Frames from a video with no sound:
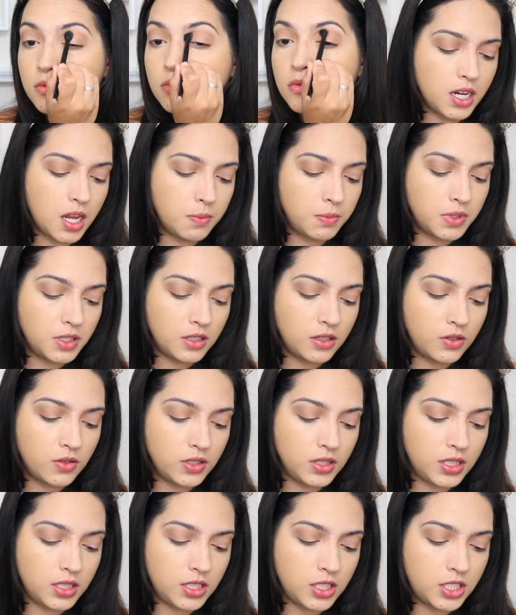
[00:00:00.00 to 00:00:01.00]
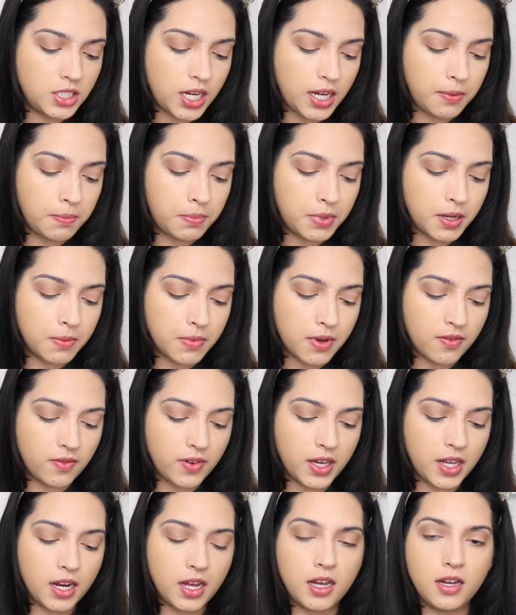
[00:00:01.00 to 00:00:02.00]
Now I'm going to go into the shade
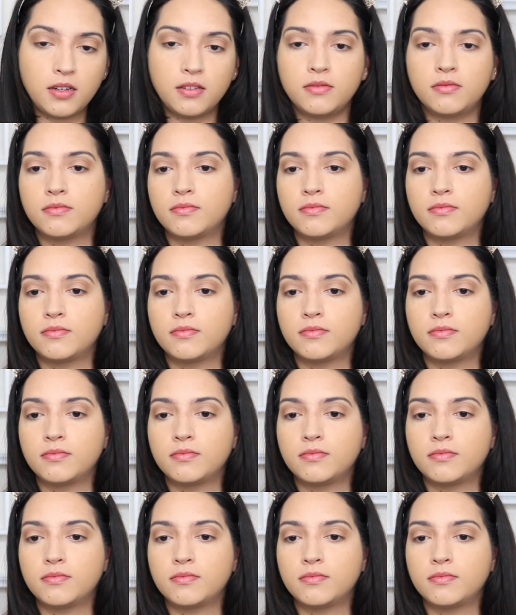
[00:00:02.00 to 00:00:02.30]
Primavera.